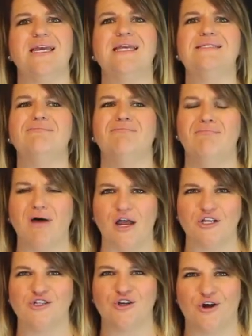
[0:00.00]
it's
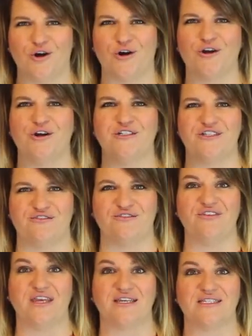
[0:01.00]
much harder to
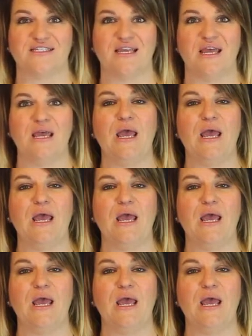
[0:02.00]
fix.